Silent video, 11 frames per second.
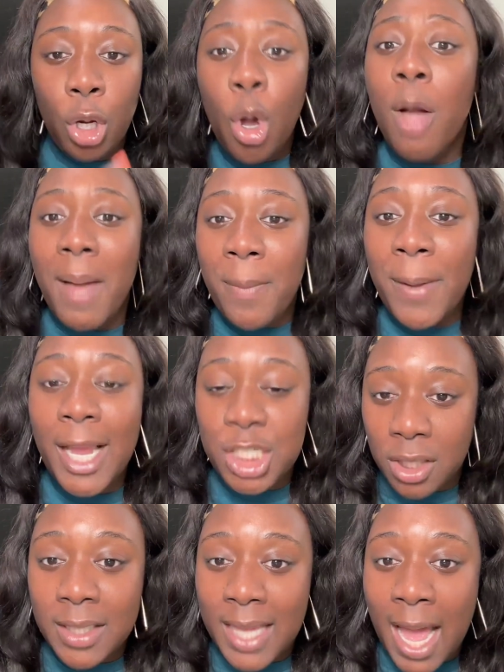Go on my page
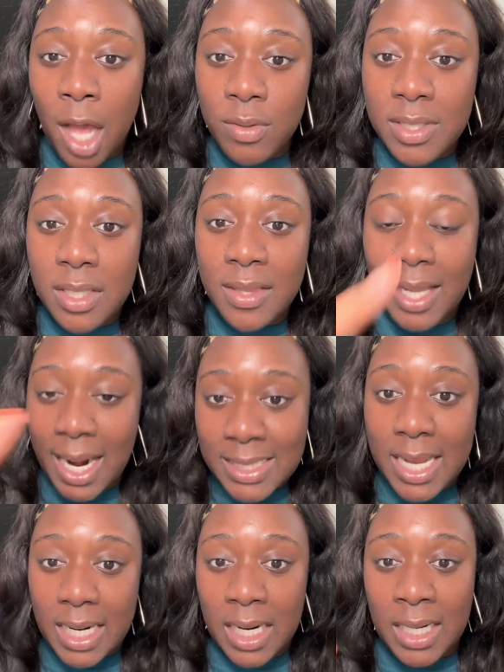and look at the house that I
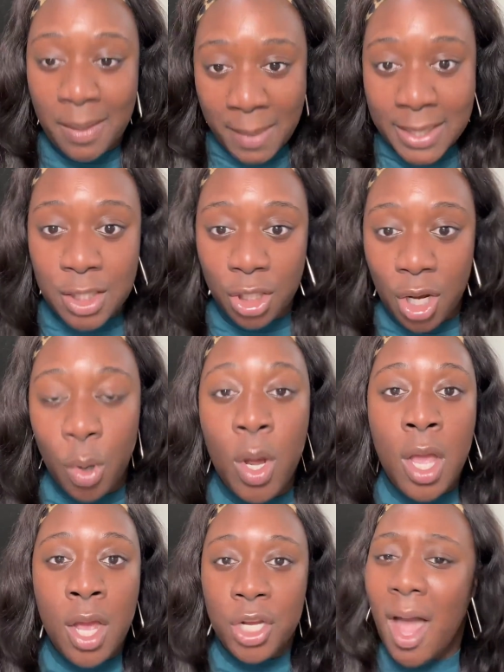stayed in Mexico.
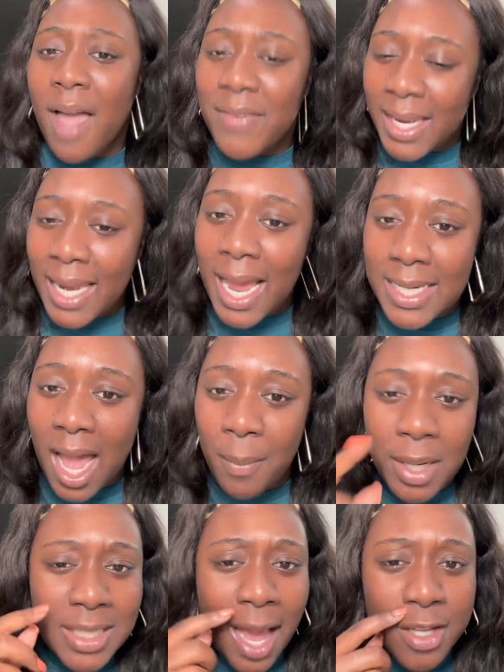Do y'all have any idea how
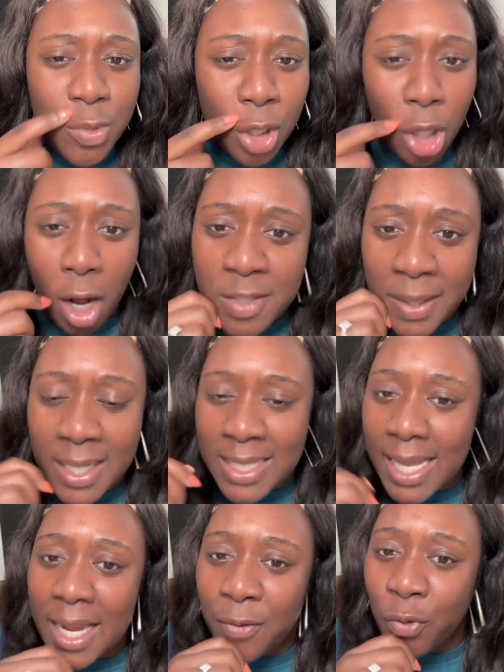much that house would have cost me to
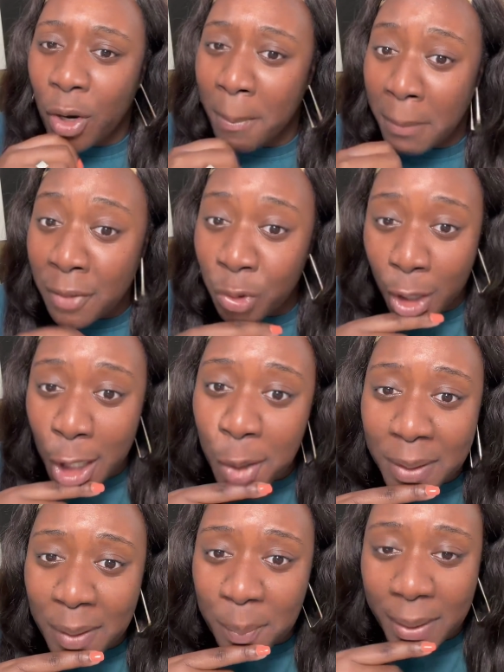stay in for a month on
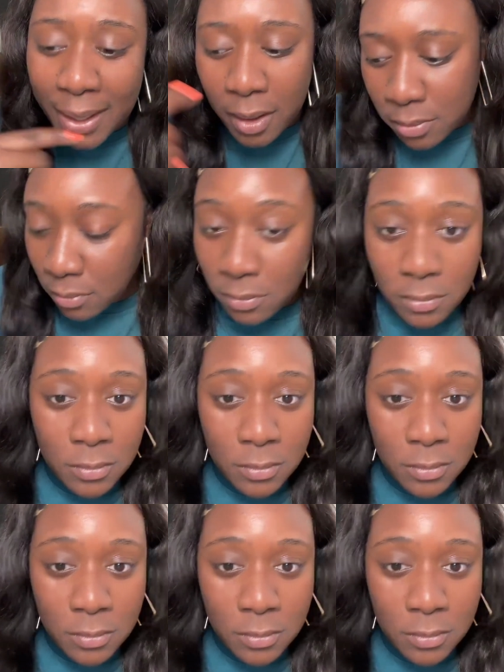Airbnb?